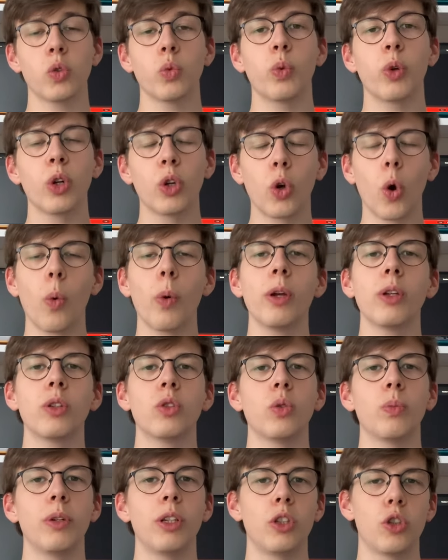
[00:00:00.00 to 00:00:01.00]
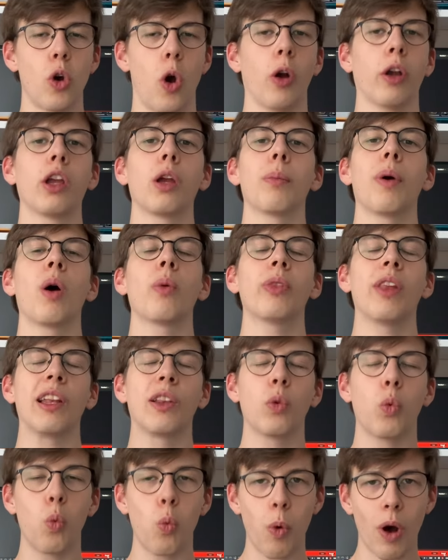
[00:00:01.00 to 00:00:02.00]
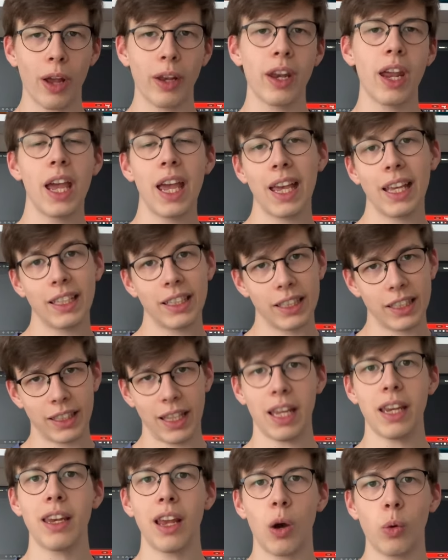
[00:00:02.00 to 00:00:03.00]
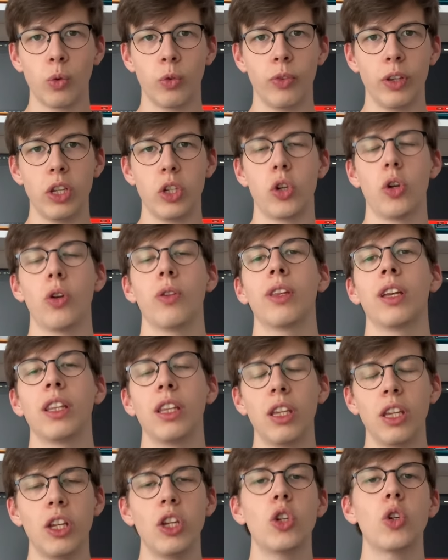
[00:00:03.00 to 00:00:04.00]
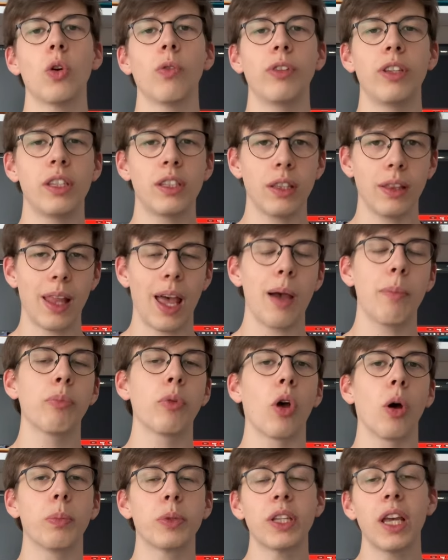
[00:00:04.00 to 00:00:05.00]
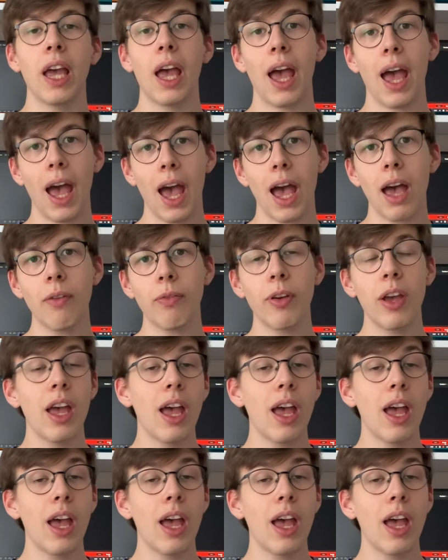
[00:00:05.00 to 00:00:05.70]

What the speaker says: we're going to be talking about that one standout feature that each of these laptops have